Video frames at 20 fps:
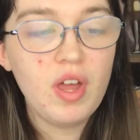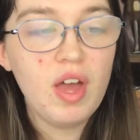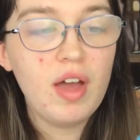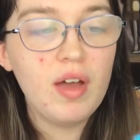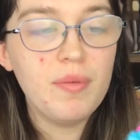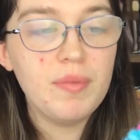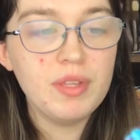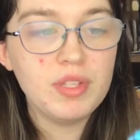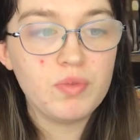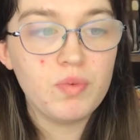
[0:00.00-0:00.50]

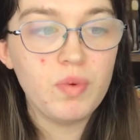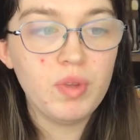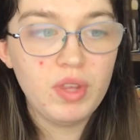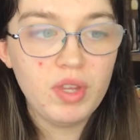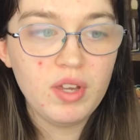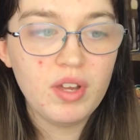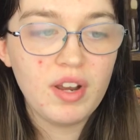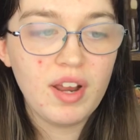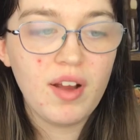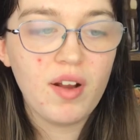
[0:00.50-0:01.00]
Um, it's really
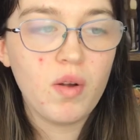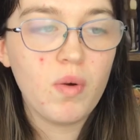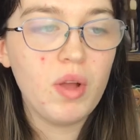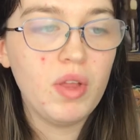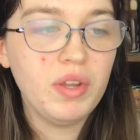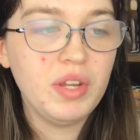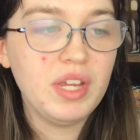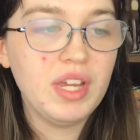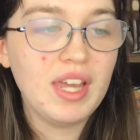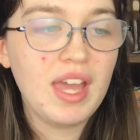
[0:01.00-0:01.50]
good hair
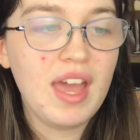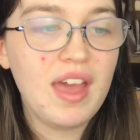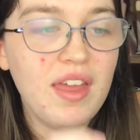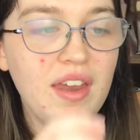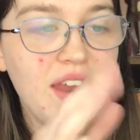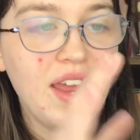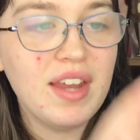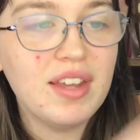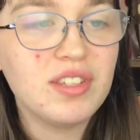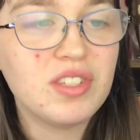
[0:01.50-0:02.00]
quality again,
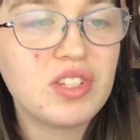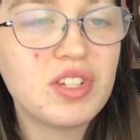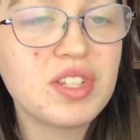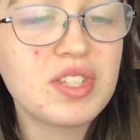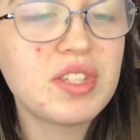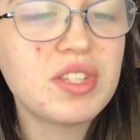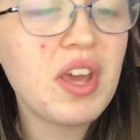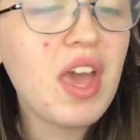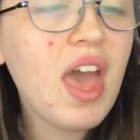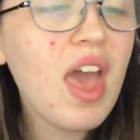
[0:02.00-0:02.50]
and it's
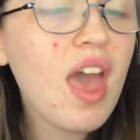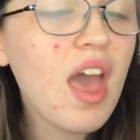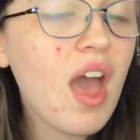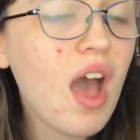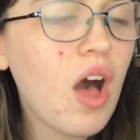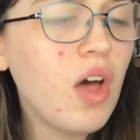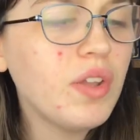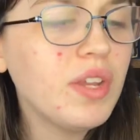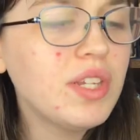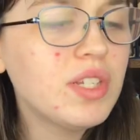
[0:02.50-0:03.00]
just,
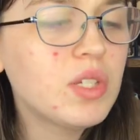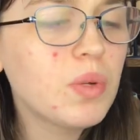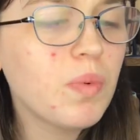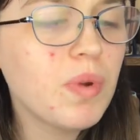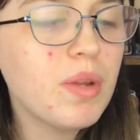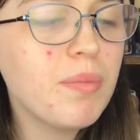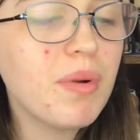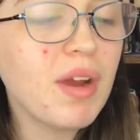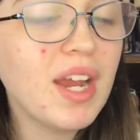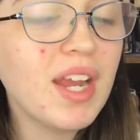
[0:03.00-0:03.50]
I'll need to
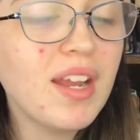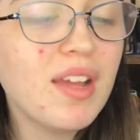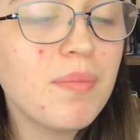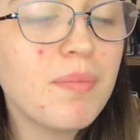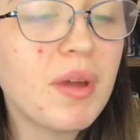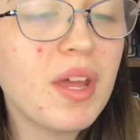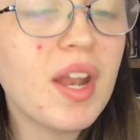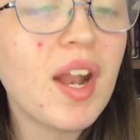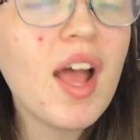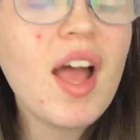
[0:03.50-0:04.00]
rebraid it,
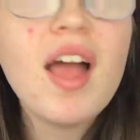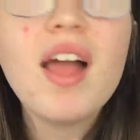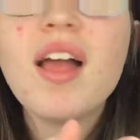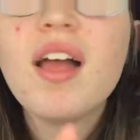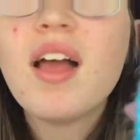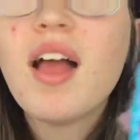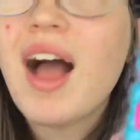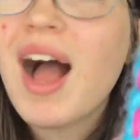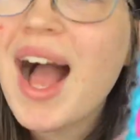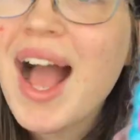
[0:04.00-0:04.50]
but
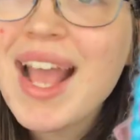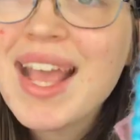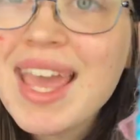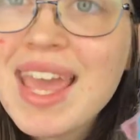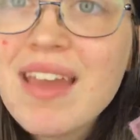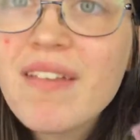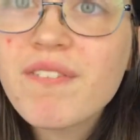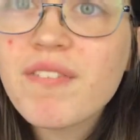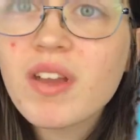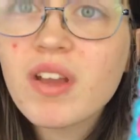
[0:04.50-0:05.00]
I
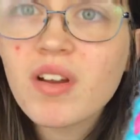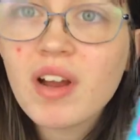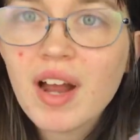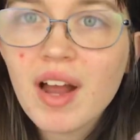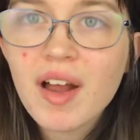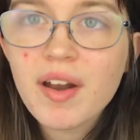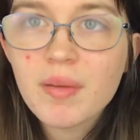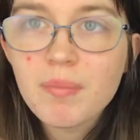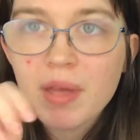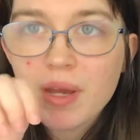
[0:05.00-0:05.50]
can't figure out
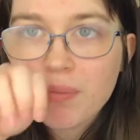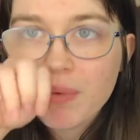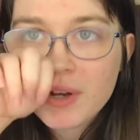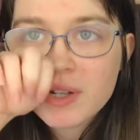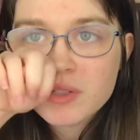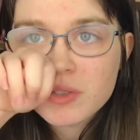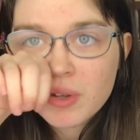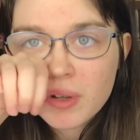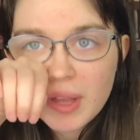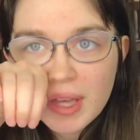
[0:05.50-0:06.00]
how to make
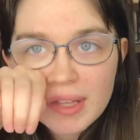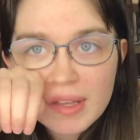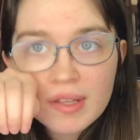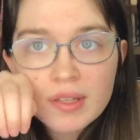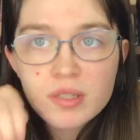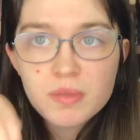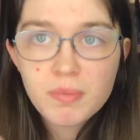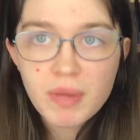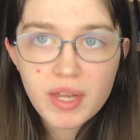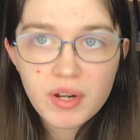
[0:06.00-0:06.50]
braids look like
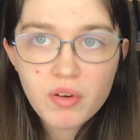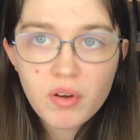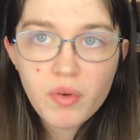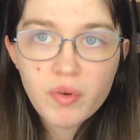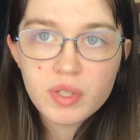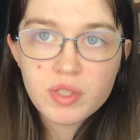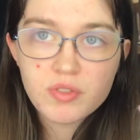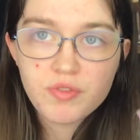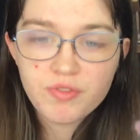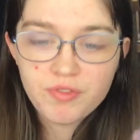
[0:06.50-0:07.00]
this. Mine are
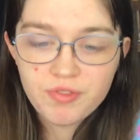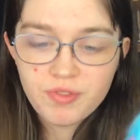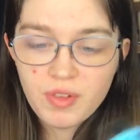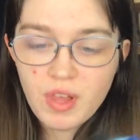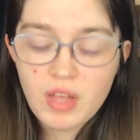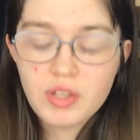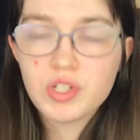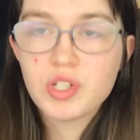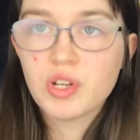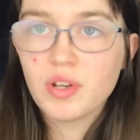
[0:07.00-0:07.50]
always,
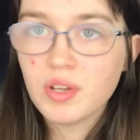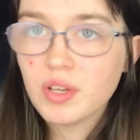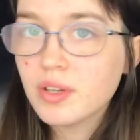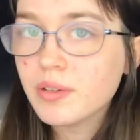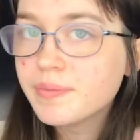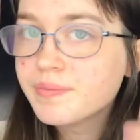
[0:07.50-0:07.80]
I'll show you